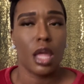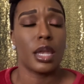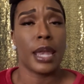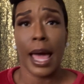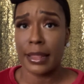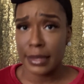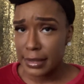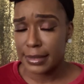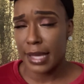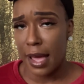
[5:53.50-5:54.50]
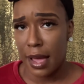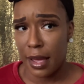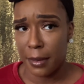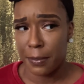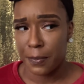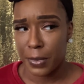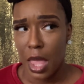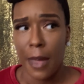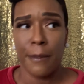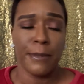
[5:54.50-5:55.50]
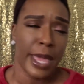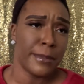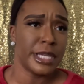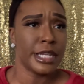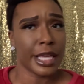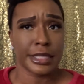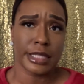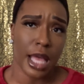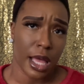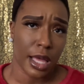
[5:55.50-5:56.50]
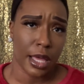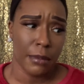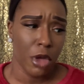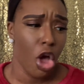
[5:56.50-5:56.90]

Not this time. Maybe next time.